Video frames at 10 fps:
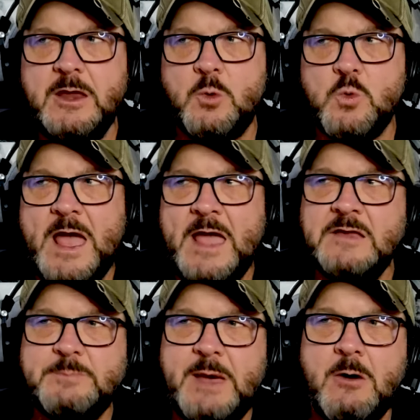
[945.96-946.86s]

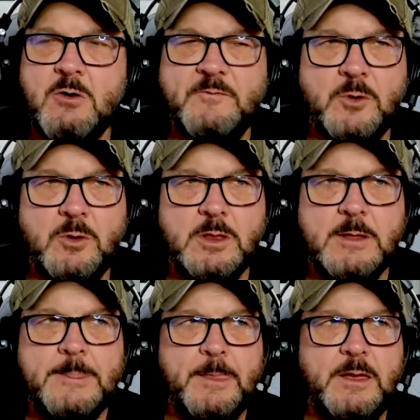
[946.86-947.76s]
RAG is powerful
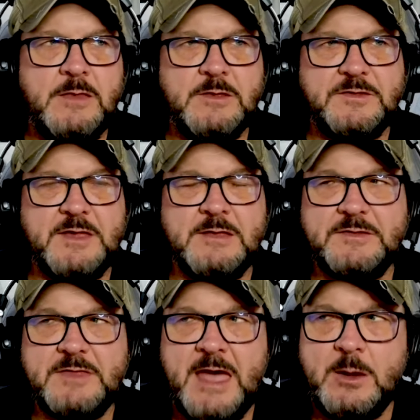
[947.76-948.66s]
in the
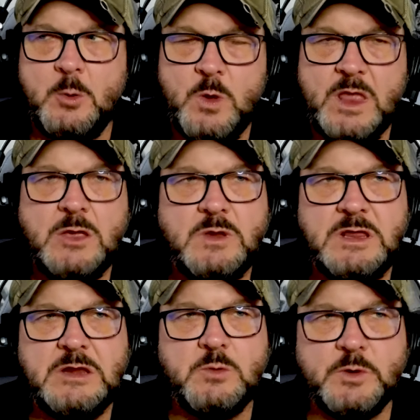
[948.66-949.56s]
sense that when you
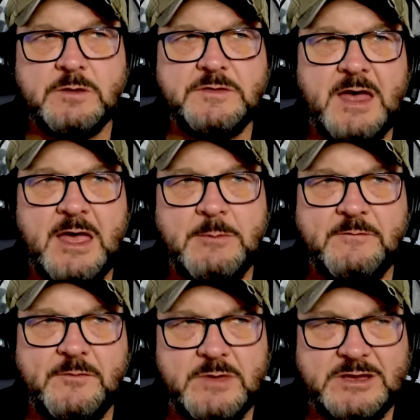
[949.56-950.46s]
need real-time
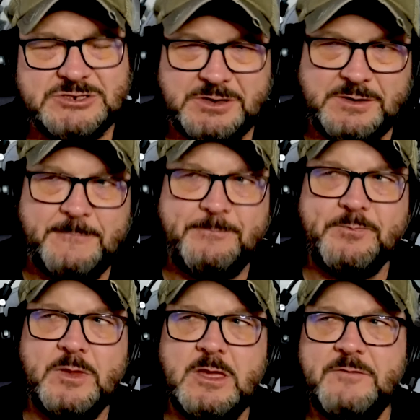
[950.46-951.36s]
information,
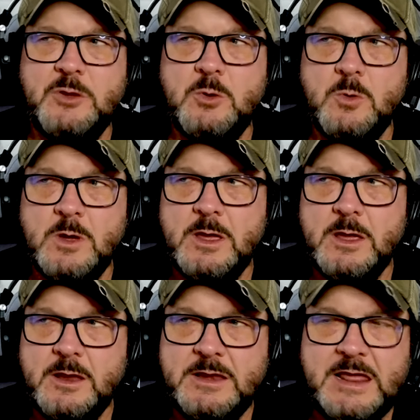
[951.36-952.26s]
if you
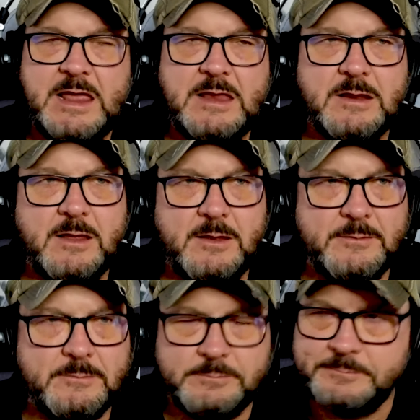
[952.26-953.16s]
need
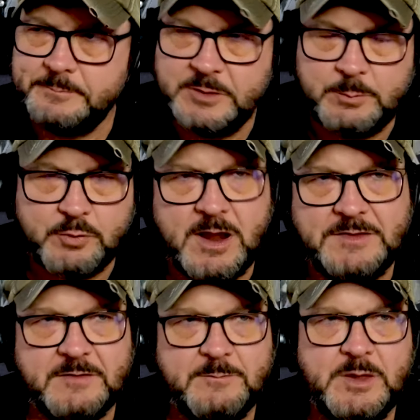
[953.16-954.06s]
the
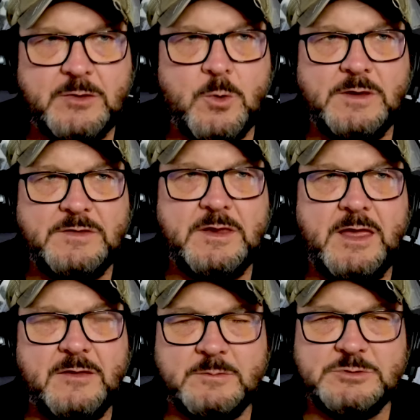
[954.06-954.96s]
price of Bitcoin
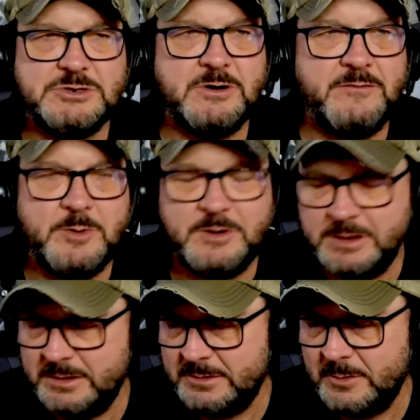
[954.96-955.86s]
today, because I'm sure
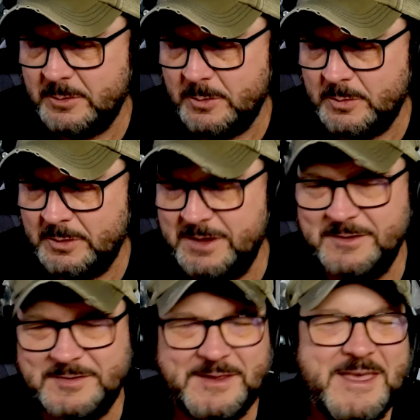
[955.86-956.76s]
everybody
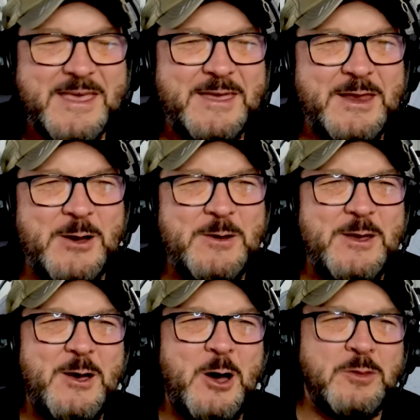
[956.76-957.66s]
is,
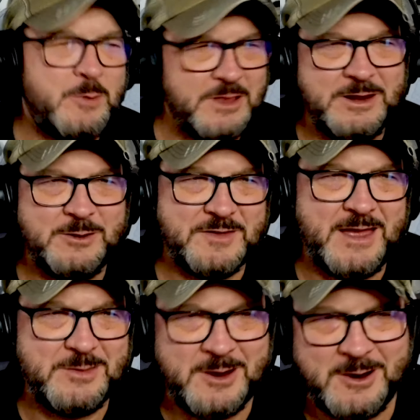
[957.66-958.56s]
all the millennials
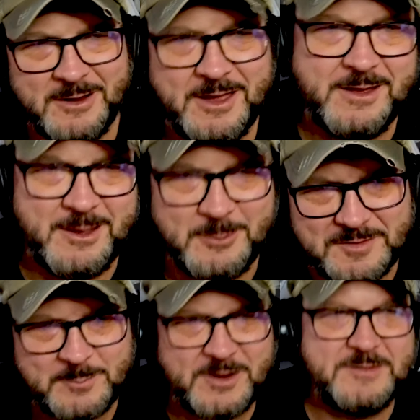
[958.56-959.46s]
out there are like, yeah,
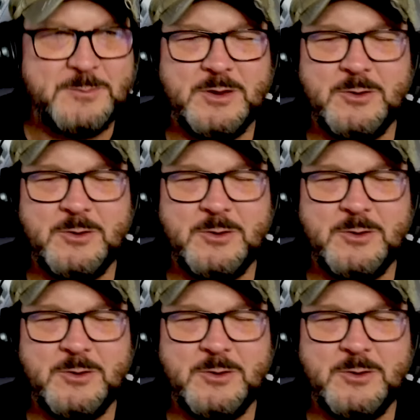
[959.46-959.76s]
what's the price of